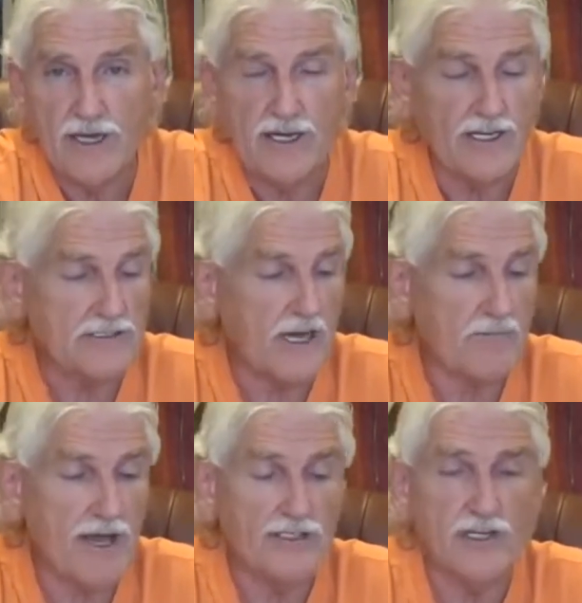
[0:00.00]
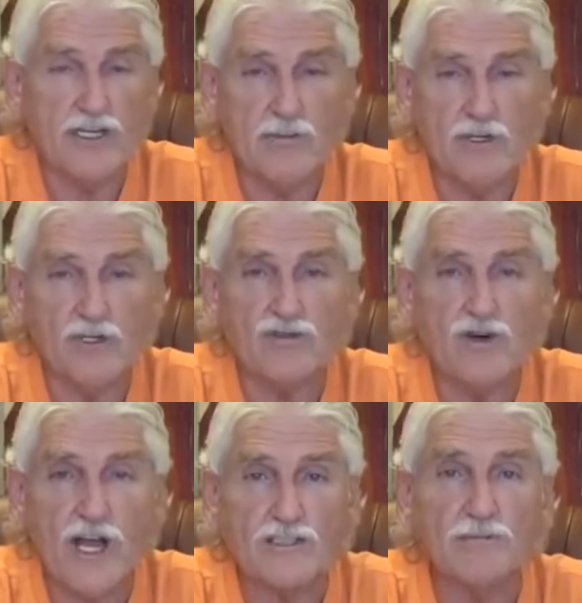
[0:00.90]
and it's a major chemical
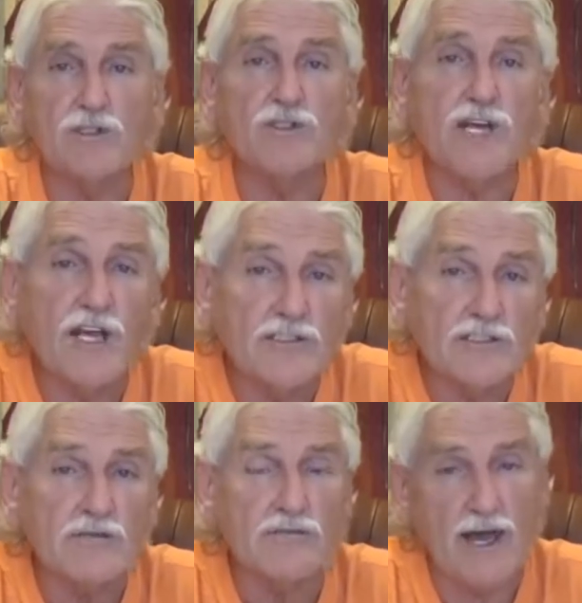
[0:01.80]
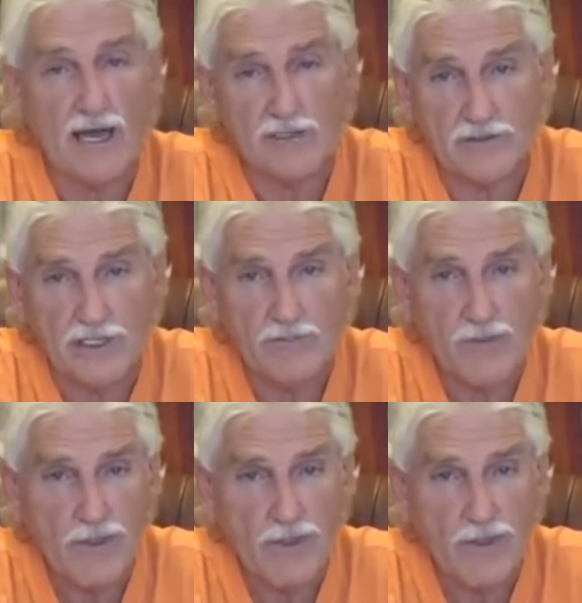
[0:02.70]
transmutation factory.